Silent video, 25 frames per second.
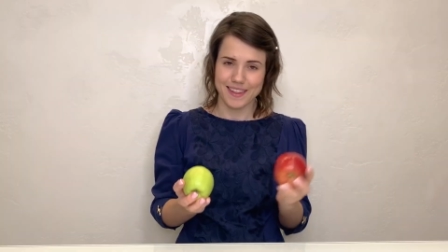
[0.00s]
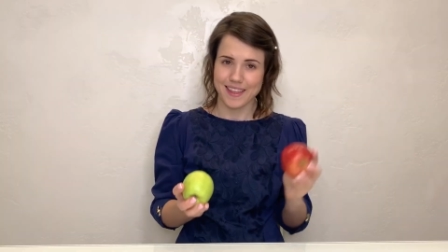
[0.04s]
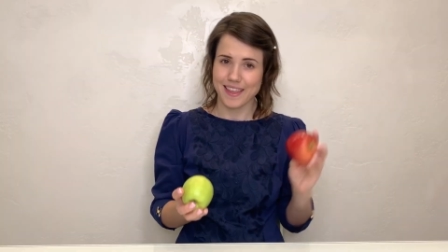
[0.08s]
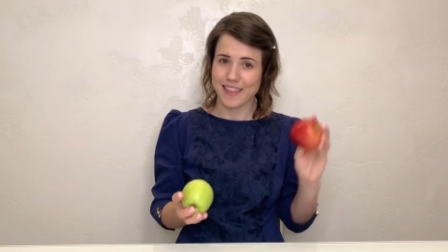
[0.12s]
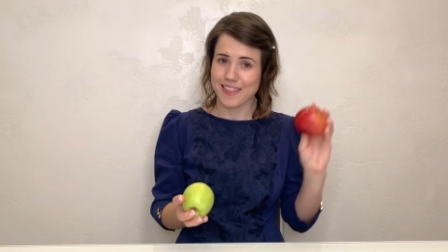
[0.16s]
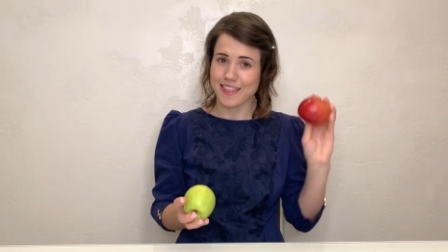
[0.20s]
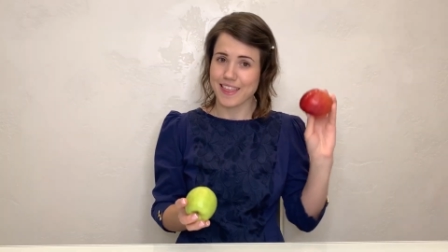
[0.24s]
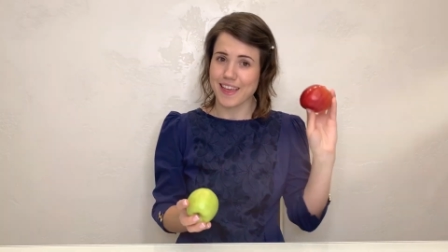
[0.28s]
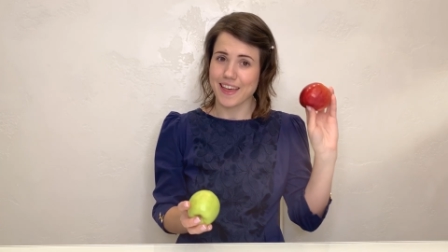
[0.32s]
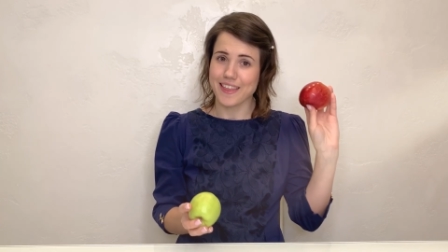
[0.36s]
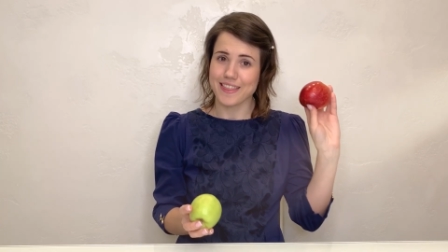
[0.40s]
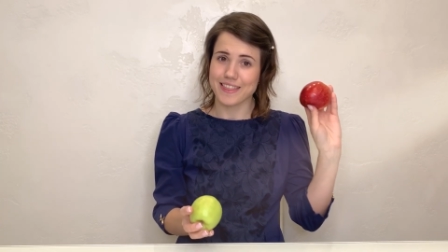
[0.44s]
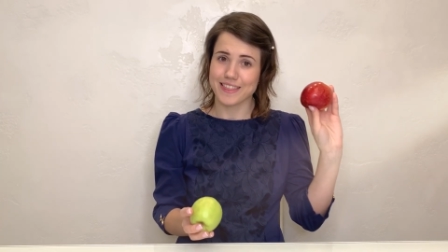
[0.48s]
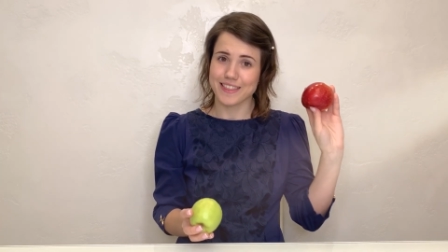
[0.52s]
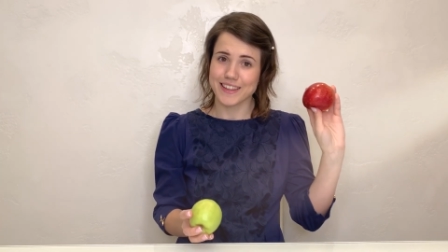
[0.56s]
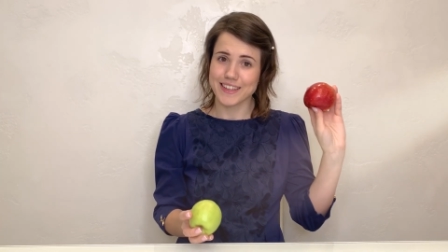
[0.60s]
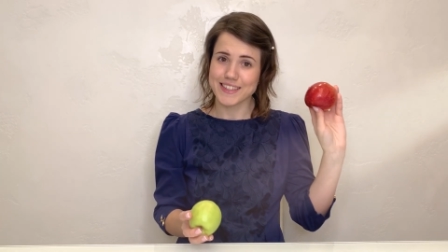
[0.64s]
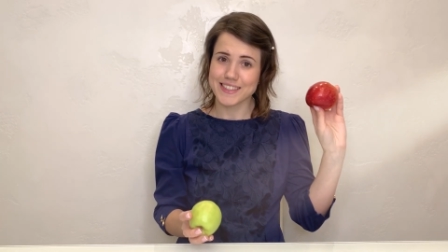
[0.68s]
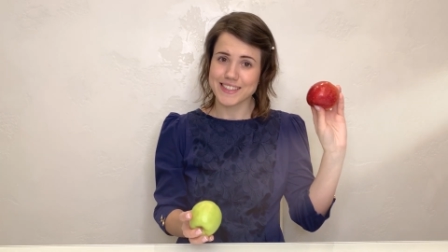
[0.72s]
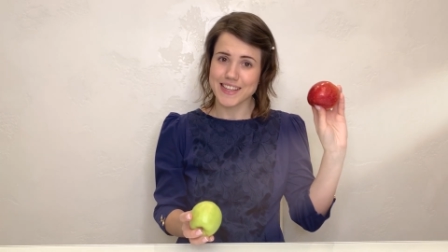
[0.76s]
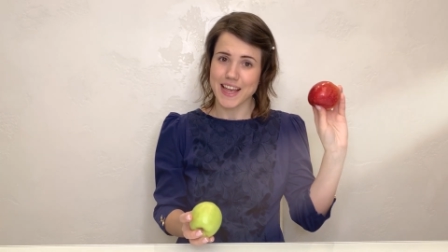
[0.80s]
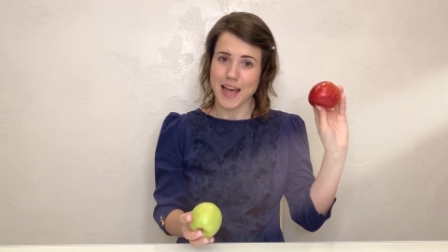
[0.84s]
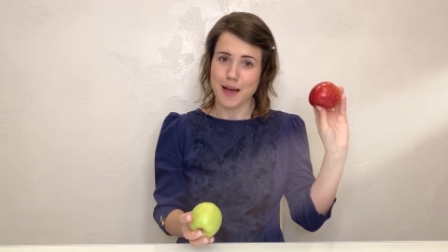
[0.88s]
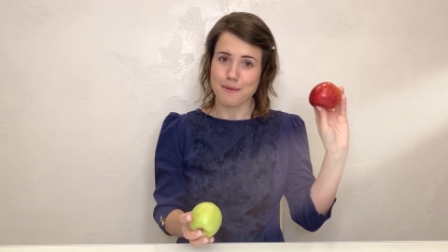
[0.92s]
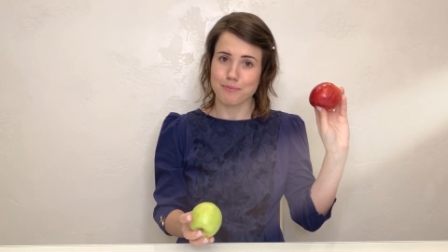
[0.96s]
Then
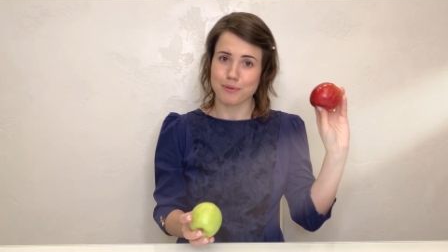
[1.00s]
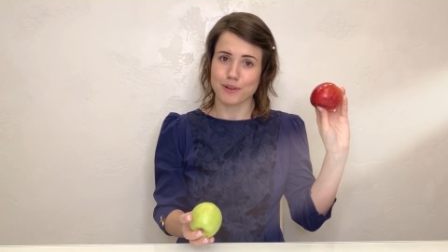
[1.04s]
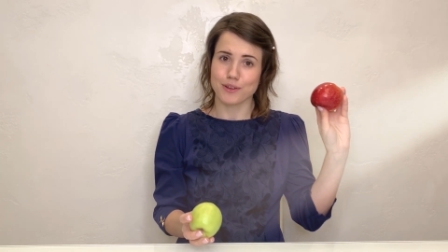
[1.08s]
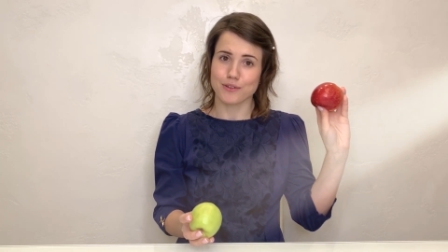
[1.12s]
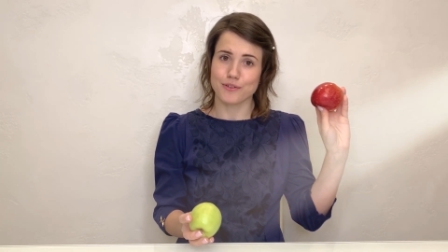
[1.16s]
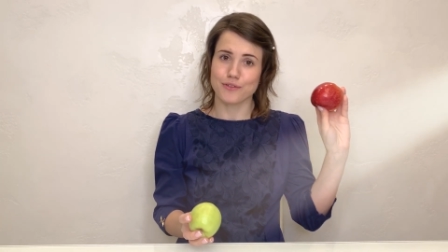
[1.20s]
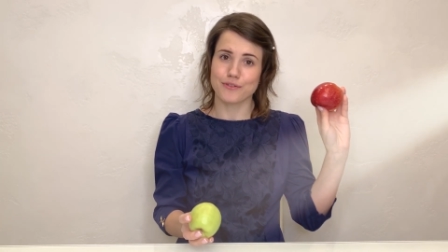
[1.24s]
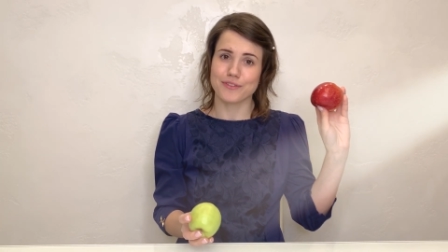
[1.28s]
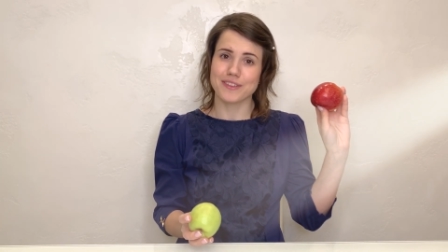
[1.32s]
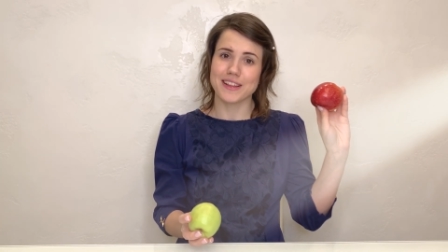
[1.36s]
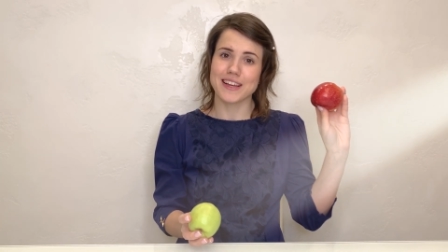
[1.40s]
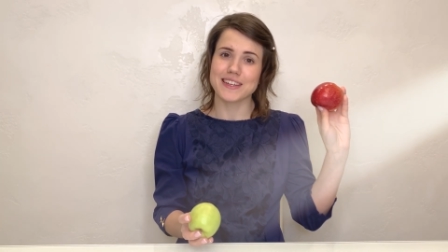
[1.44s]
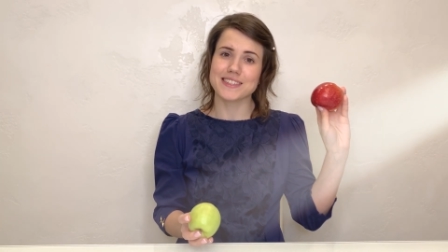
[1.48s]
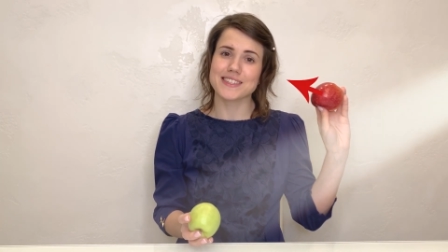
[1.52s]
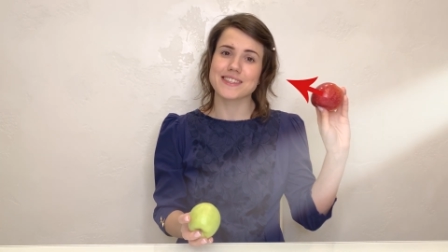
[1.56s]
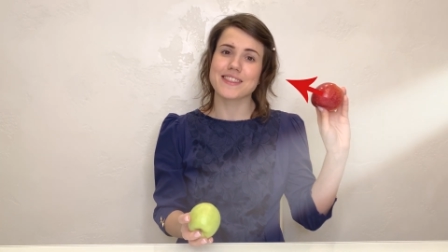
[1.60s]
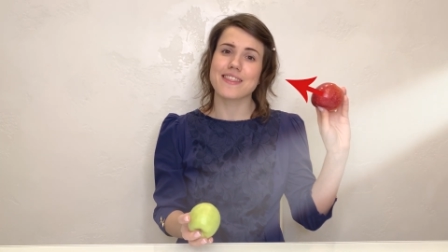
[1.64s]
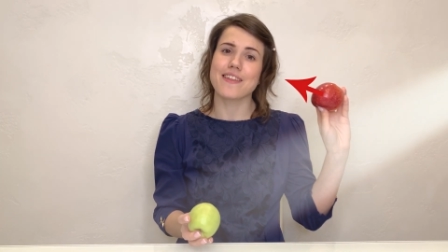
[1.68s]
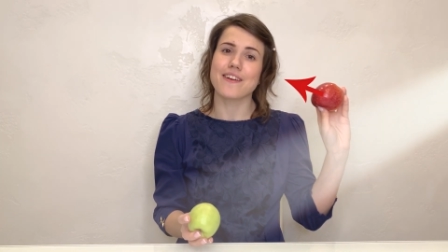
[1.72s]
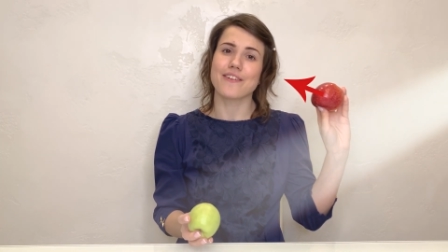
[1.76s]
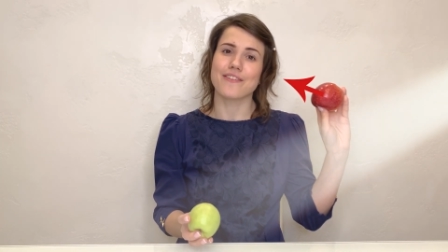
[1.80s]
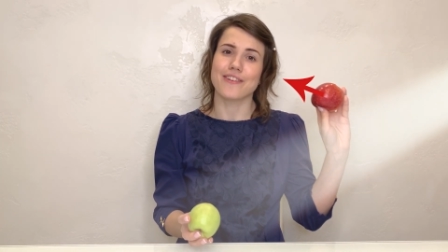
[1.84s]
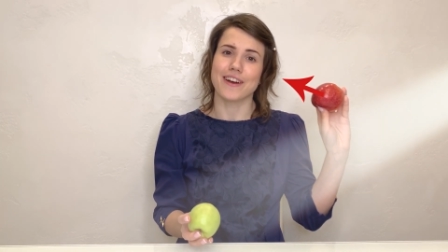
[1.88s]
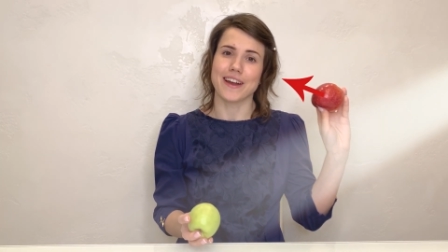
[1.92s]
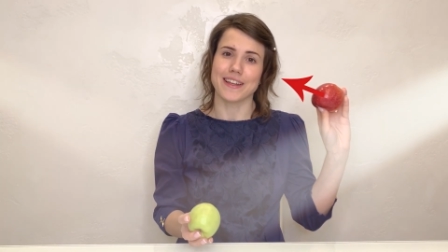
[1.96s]
this apple reflects
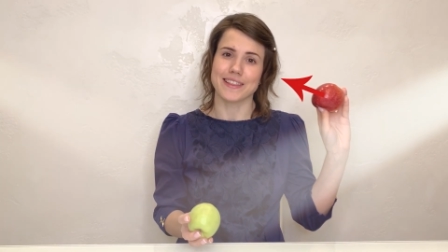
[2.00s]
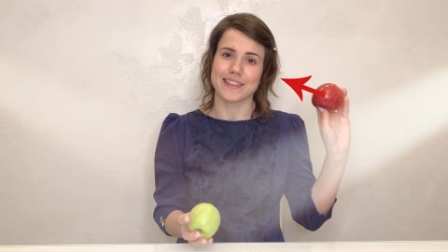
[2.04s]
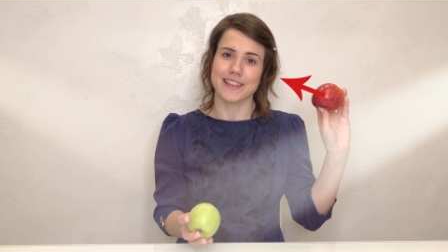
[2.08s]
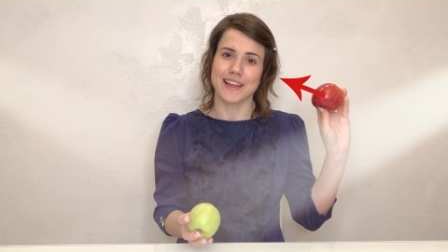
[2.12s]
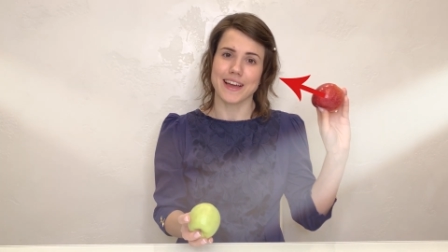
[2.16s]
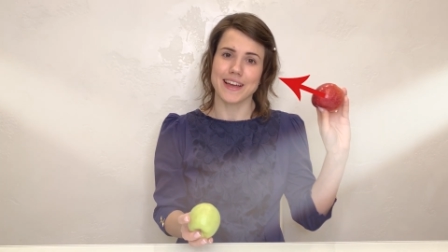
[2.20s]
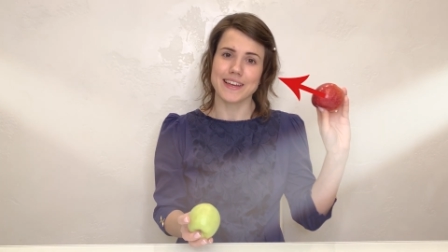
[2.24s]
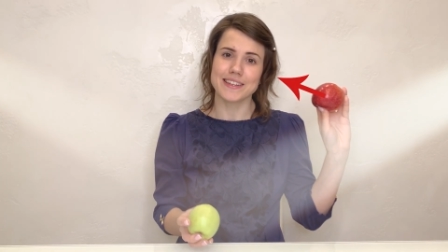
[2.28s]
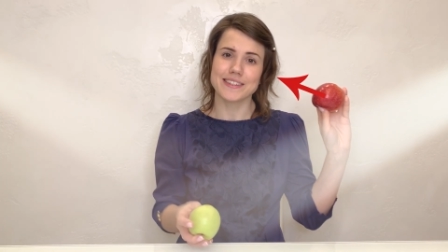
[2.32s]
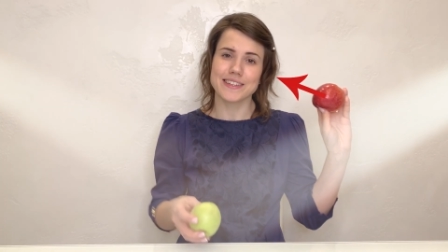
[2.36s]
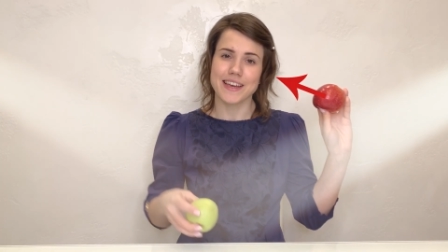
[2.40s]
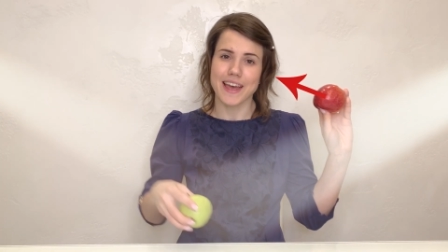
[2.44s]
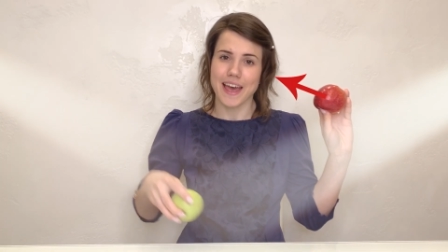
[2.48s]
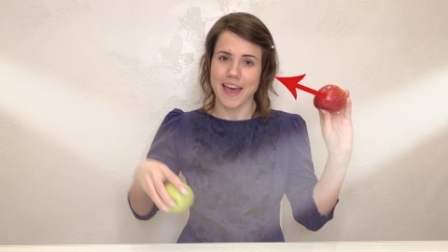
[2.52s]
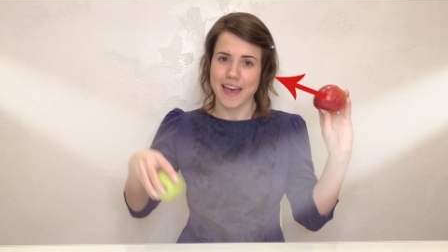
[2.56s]
the red light